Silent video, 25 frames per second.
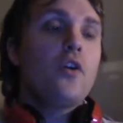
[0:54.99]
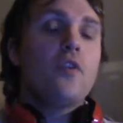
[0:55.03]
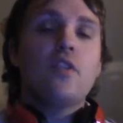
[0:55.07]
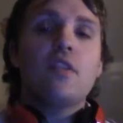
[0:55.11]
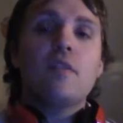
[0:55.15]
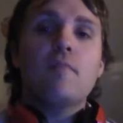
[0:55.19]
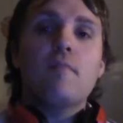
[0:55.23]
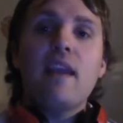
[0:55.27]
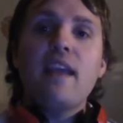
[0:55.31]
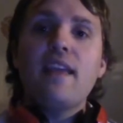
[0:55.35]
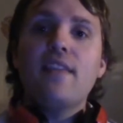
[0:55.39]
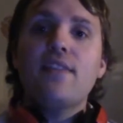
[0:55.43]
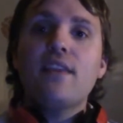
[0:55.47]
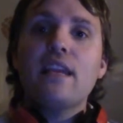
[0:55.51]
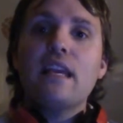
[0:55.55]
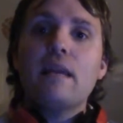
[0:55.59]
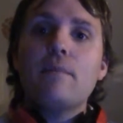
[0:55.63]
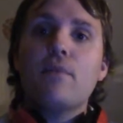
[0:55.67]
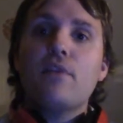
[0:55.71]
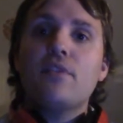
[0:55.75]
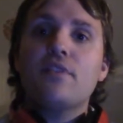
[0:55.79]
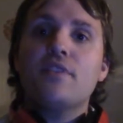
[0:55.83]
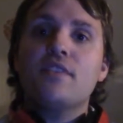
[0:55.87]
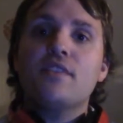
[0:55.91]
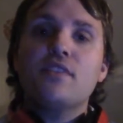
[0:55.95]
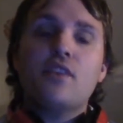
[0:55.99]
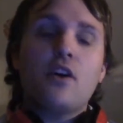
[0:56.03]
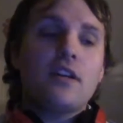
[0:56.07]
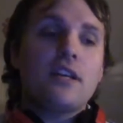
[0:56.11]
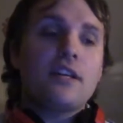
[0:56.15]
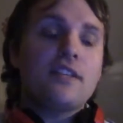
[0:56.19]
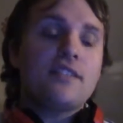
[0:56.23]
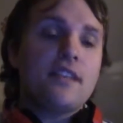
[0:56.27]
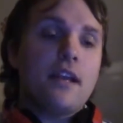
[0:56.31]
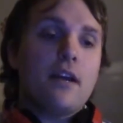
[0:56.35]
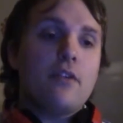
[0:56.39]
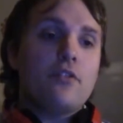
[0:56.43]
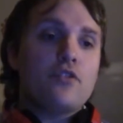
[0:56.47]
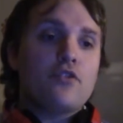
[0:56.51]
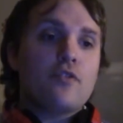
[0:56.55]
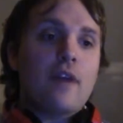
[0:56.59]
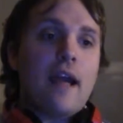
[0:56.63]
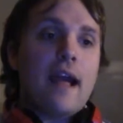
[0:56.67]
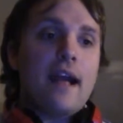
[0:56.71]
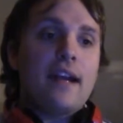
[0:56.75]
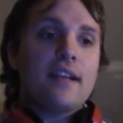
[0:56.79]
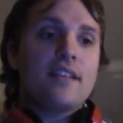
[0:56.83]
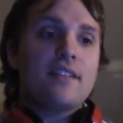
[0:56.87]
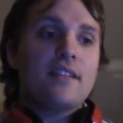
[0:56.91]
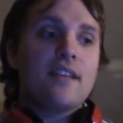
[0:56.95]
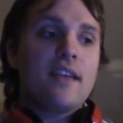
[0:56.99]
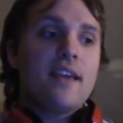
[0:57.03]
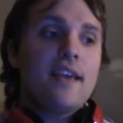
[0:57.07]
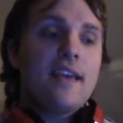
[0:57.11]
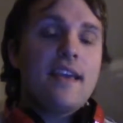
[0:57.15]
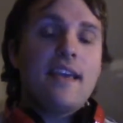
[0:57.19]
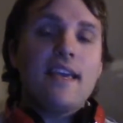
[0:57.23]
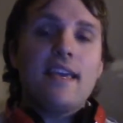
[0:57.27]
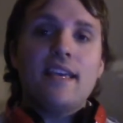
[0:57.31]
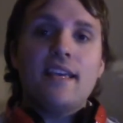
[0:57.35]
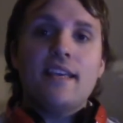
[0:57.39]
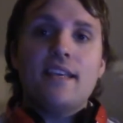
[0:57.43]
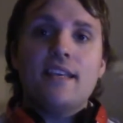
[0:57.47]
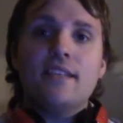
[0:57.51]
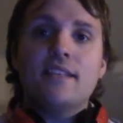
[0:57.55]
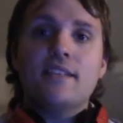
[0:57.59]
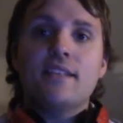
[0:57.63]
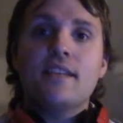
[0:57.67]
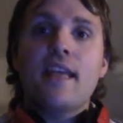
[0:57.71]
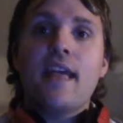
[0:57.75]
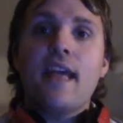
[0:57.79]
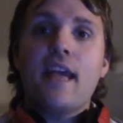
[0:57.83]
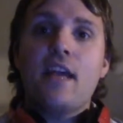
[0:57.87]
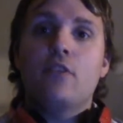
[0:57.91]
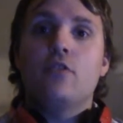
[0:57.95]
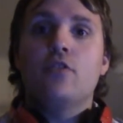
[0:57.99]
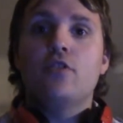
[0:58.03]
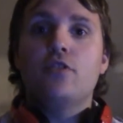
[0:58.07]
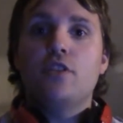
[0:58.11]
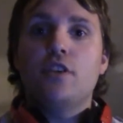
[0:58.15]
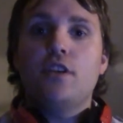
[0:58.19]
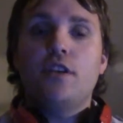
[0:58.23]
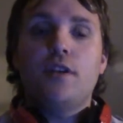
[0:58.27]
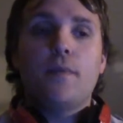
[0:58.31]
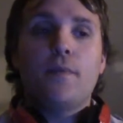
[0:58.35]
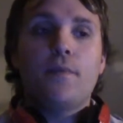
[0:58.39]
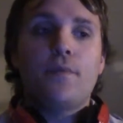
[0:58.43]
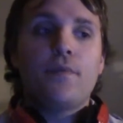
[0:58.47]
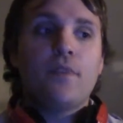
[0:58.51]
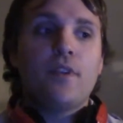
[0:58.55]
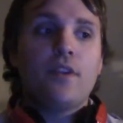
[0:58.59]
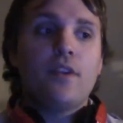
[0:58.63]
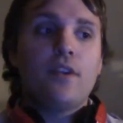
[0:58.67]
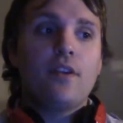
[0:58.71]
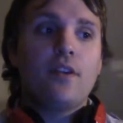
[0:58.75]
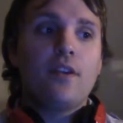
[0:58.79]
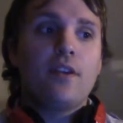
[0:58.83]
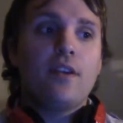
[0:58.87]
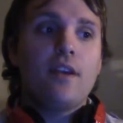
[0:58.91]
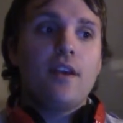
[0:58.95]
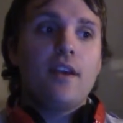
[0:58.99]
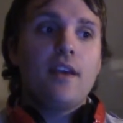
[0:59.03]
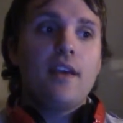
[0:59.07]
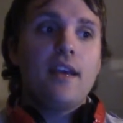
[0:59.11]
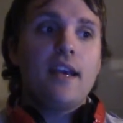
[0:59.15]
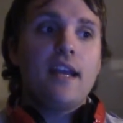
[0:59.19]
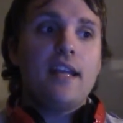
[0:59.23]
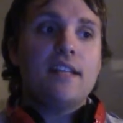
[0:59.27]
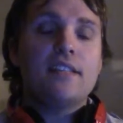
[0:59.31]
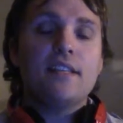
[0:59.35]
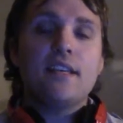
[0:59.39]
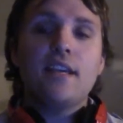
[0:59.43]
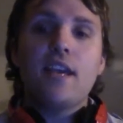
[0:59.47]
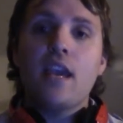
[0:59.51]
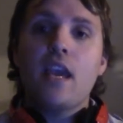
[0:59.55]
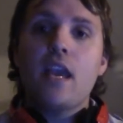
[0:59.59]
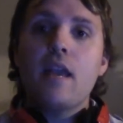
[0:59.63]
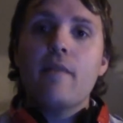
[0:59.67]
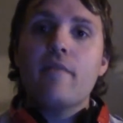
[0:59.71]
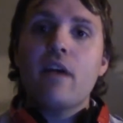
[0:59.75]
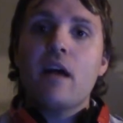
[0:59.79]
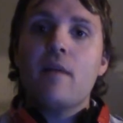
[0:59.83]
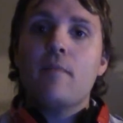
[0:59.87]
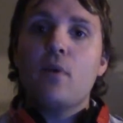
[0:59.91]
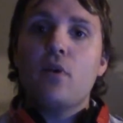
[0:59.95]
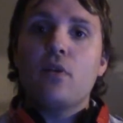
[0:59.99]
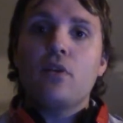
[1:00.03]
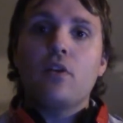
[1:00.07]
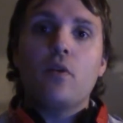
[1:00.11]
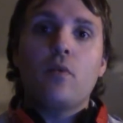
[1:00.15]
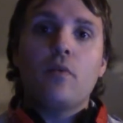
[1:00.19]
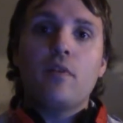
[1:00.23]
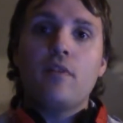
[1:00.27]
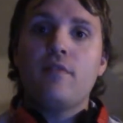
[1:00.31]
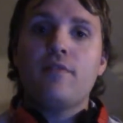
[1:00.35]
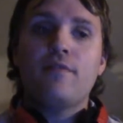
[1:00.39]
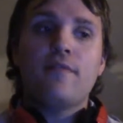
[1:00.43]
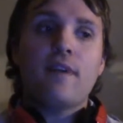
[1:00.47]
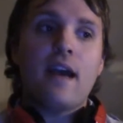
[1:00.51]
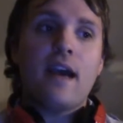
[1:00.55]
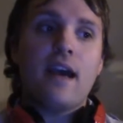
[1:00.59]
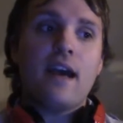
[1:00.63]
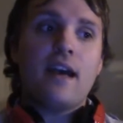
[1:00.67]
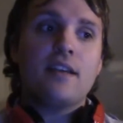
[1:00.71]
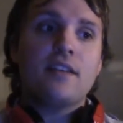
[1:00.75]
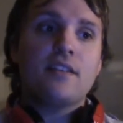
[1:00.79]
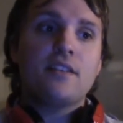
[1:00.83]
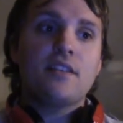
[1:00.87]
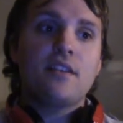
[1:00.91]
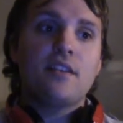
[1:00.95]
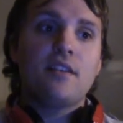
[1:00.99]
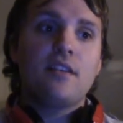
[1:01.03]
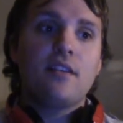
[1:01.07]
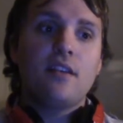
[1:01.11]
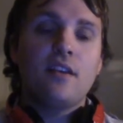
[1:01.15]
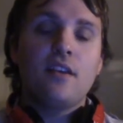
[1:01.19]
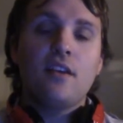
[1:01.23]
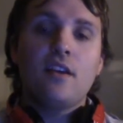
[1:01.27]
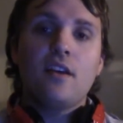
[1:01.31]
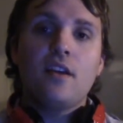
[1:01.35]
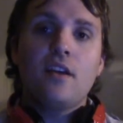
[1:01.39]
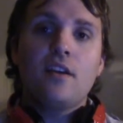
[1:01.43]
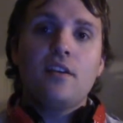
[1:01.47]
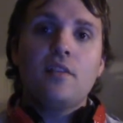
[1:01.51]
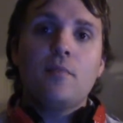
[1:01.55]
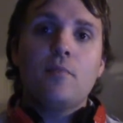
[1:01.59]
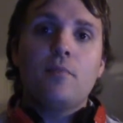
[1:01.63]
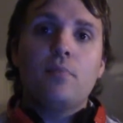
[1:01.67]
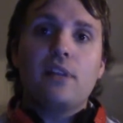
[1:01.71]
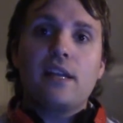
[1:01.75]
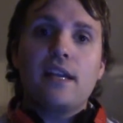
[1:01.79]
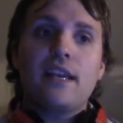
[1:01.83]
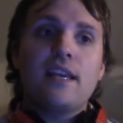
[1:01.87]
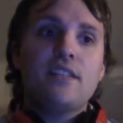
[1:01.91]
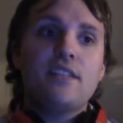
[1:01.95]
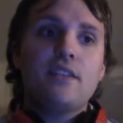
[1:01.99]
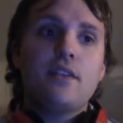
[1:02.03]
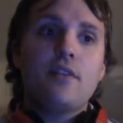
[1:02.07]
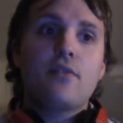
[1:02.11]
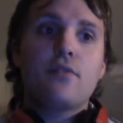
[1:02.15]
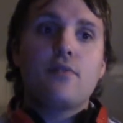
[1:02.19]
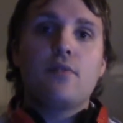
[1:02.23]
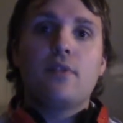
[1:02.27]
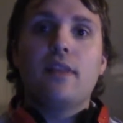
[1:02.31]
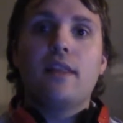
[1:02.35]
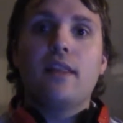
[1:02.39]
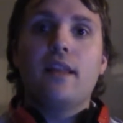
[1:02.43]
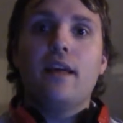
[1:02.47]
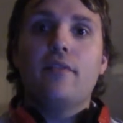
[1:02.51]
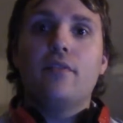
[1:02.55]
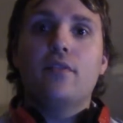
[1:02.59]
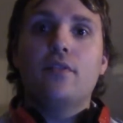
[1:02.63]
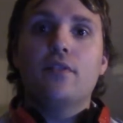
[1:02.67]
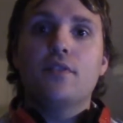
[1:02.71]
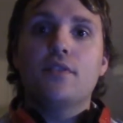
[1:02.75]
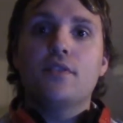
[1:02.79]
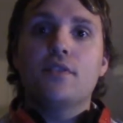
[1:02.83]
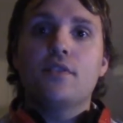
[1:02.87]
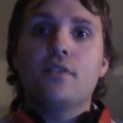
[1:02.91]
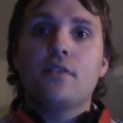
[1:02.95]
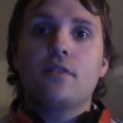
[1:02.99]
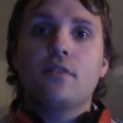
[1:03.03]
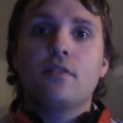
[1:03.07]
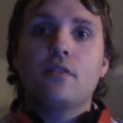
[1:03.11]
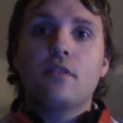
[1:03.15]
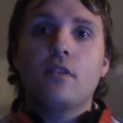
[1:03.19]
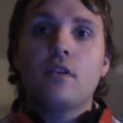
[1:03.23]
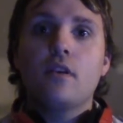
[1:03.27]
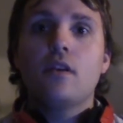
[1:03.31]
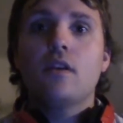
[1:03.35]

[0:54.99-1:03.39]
The main thing about the Sonic soundtracks is energy. It's a game about going fast, blazing through the levels.